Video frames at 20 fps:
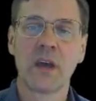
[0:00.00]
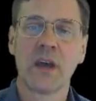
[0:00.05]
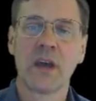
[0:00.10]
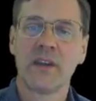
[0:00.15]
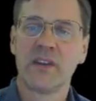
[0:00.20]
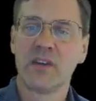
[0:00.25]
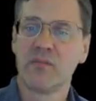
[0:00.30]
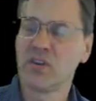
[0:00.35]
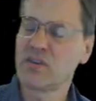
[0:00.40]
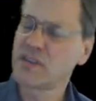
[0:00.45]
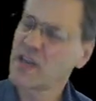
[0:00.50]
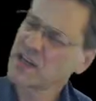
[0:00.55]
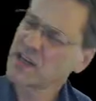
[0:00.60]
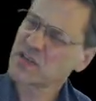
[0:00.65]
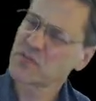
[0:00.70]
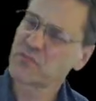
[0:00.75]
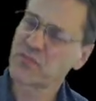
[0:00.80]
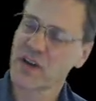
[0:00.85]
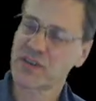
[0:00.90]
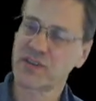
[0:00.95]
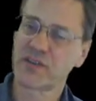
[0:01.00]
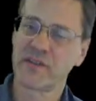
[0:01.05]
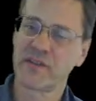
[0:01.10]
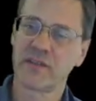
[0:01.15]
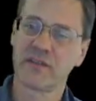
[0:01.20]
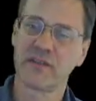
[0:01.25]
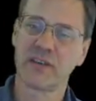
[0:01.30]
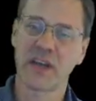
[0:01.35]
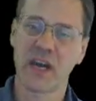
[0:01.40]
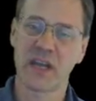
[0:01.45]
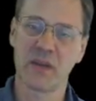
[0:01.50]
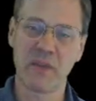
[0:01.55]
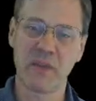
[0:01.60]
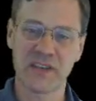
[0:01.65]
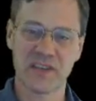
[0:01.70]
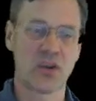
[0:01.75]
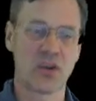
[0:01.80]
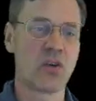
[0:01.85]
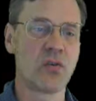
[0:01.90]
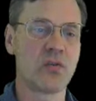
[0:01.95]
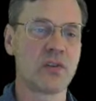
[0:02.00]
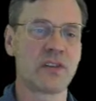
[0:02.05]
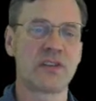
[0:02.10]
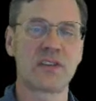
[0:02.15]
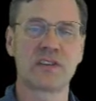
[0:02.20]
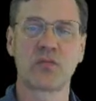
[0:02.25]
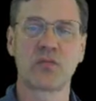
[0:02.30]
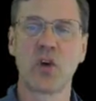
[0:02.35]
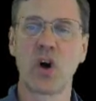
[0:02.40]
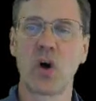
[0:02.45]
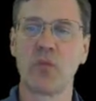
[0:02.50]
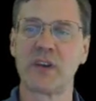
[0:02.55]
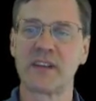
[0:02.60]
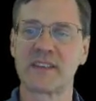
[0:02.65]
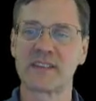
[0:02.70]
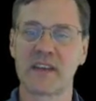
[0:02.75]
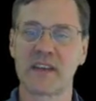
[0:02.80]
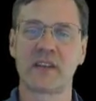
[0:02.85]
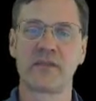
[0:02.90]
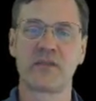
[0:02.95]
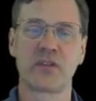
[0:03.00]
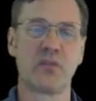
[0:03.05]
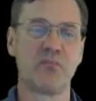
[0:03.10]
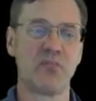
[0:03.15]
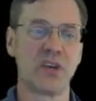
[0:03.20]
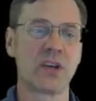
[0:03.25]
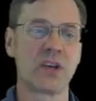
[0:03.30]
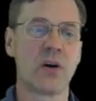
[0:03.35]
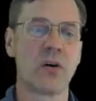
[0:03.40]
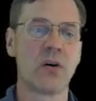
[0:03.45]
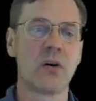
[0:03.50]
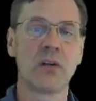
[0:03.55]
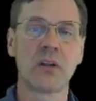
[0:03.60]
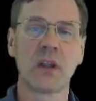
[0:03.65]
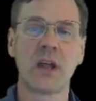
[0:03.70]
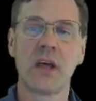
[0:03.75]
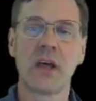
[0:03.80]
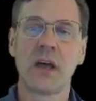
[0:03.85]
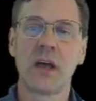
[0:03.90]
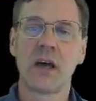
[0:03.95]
The mutation pressure theory kind of makes a hole in this wall, but it's not a very big hole.